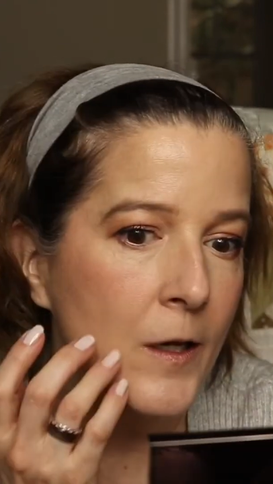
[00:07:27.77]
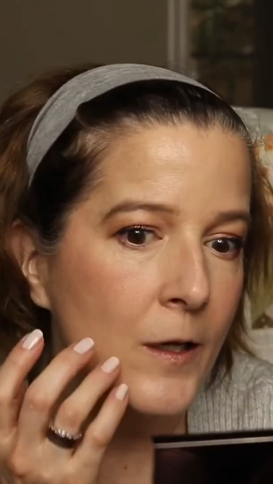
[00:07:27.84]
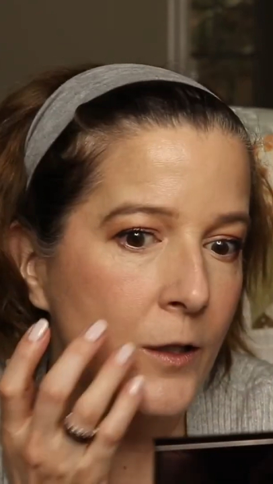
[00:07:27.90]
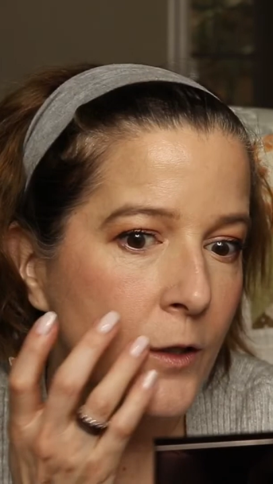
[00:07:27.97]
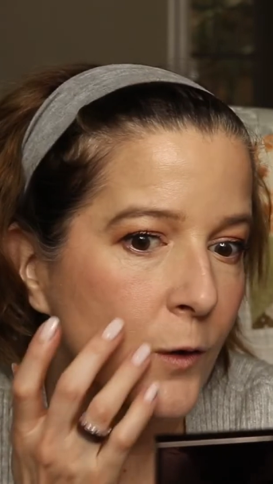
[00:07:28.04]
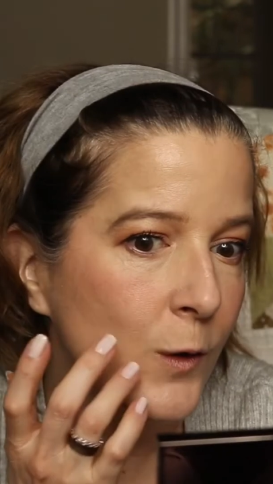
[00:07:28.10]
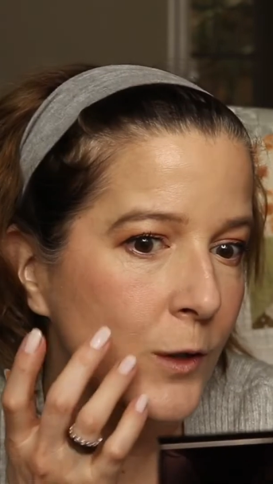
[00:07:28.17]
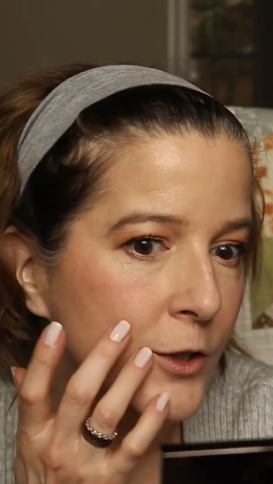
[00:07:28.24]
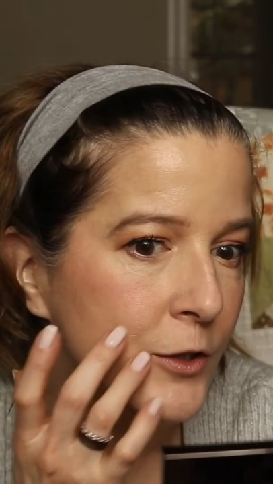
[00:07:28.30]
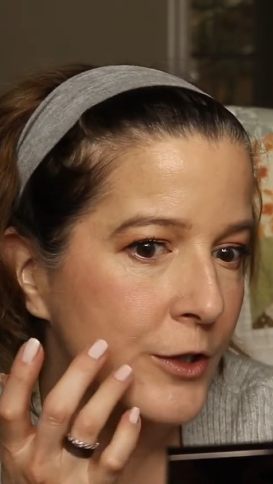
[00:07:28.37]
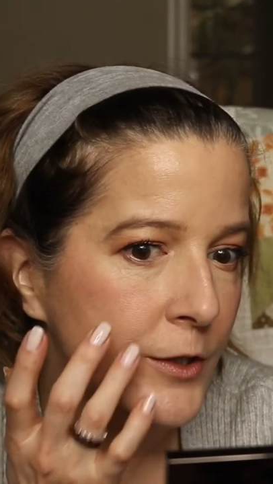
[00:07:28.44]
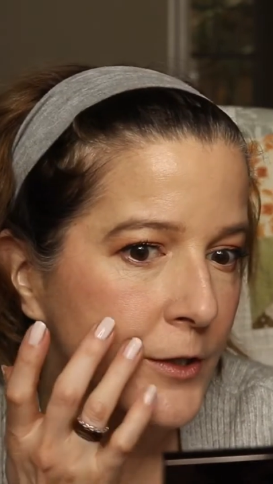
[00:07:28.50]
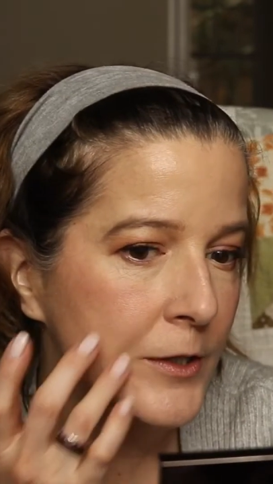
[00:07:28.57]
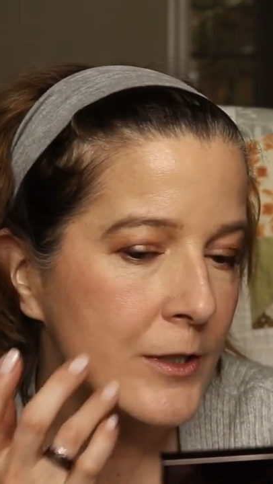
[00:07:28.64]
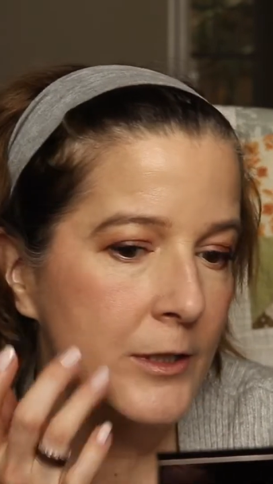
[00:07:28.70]

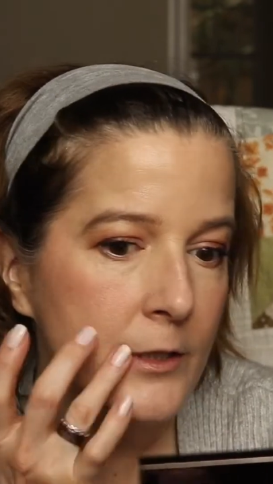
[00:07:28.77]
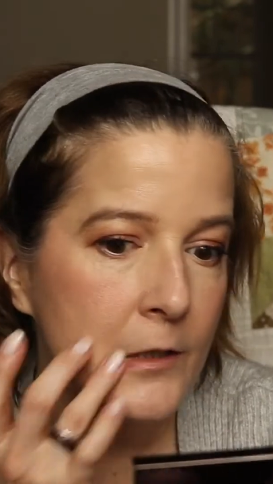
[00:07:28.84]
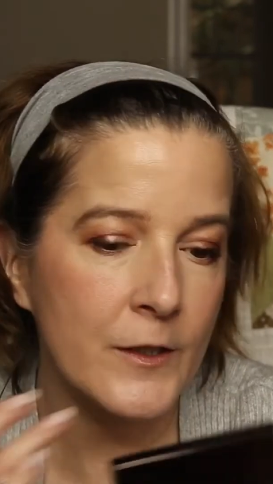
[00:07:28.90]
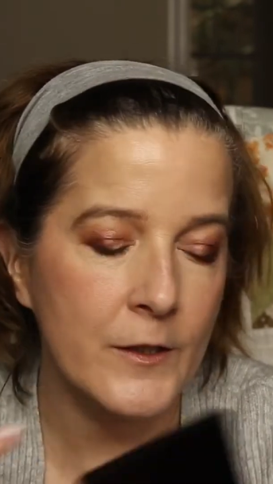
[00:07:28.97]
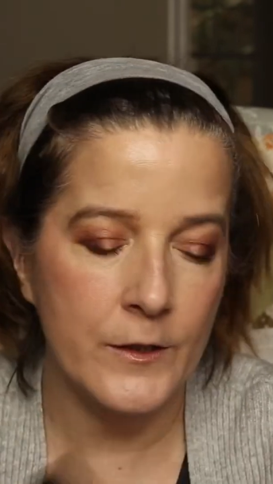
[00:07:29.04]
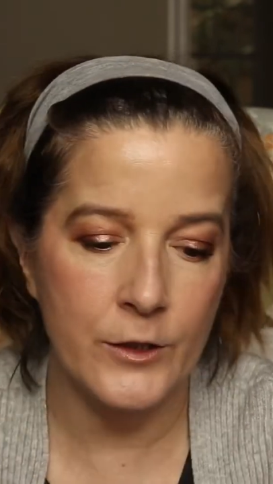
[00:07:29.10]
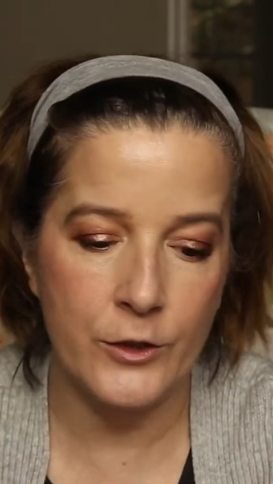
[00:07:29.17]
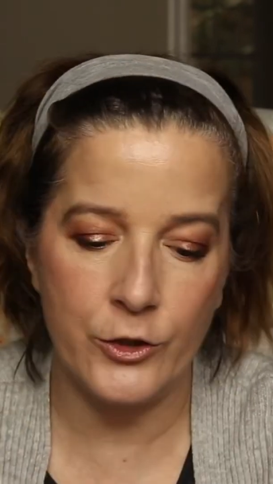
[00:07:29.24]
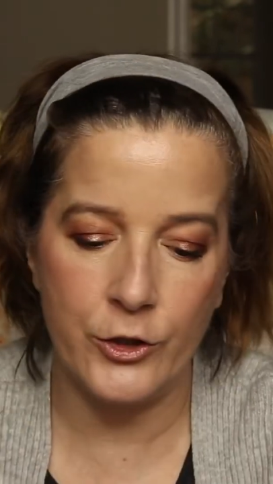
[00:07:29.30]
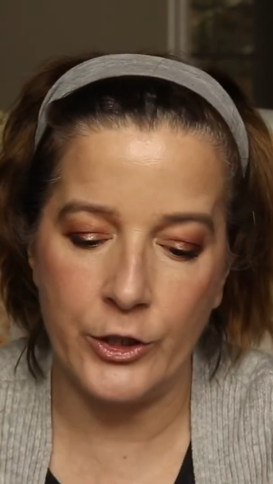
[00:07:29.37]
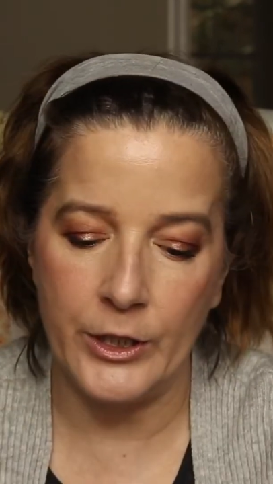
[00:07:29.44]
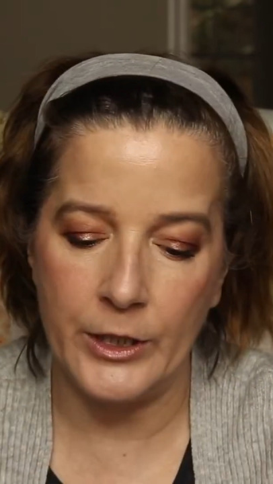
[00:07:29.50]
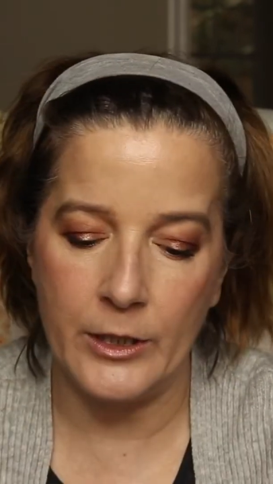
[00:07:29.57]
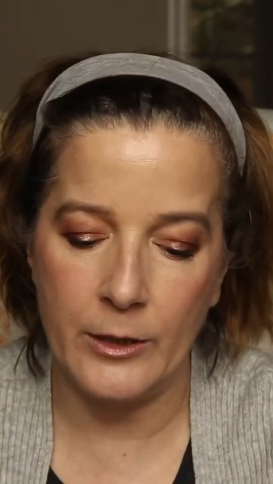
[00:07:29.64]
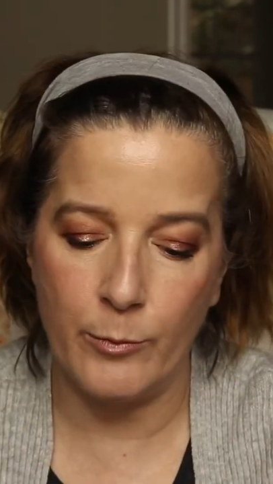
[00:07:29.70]
gorgeous
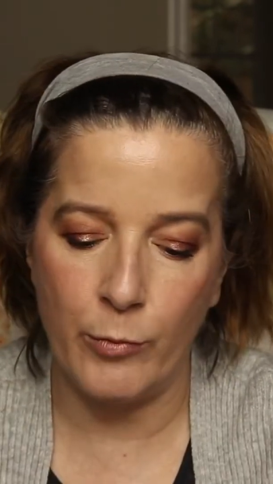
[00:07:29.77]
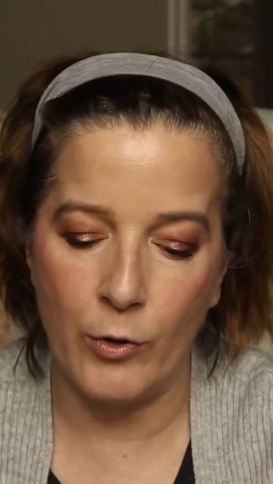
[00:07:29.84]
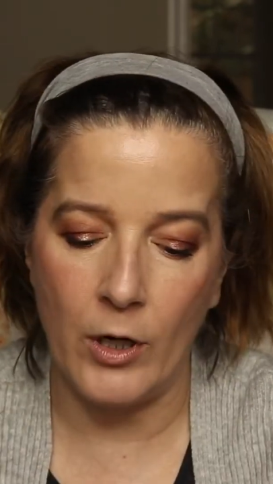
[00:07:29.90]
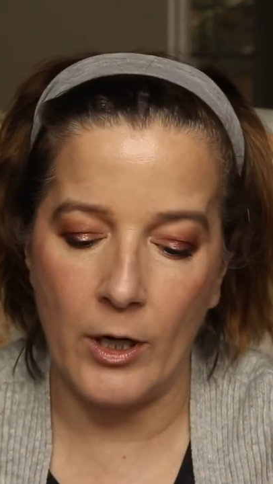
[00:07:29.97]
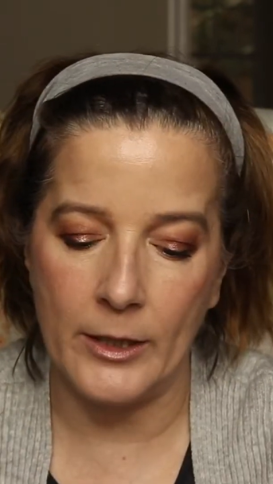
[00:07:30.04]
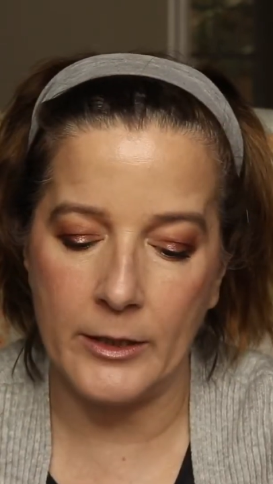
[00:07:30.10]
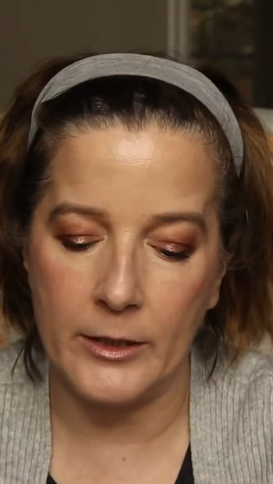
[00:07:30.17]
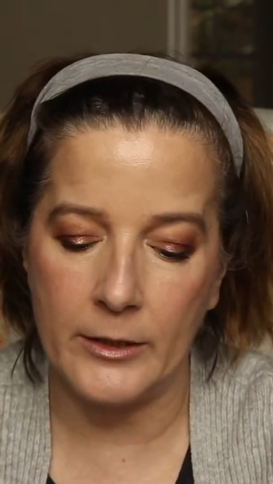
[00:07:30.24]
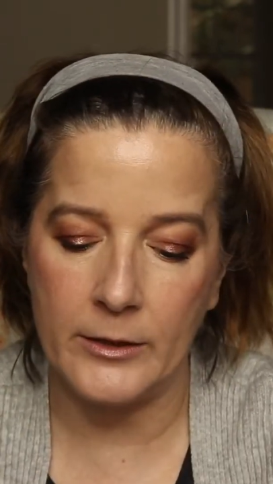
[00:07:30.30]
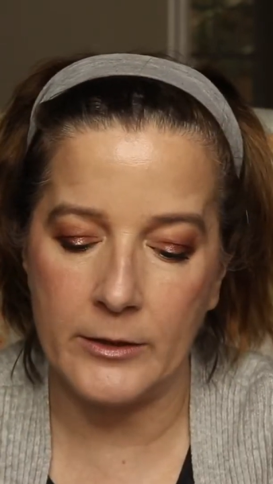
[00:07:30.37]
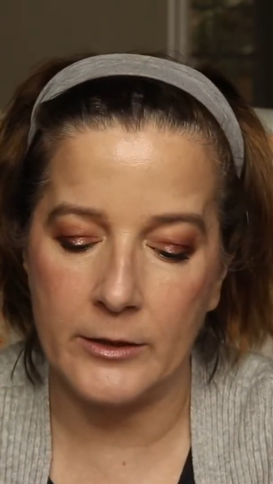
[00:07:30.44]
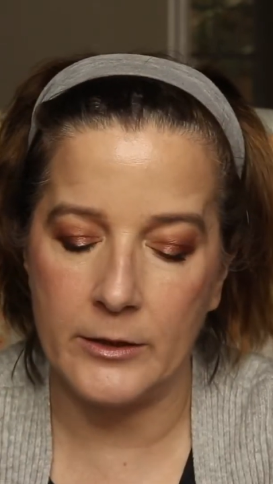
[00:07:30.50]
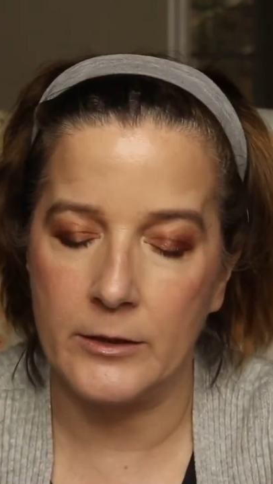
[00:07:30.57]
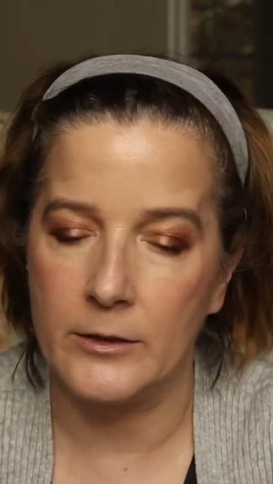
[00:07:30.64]
cheek product.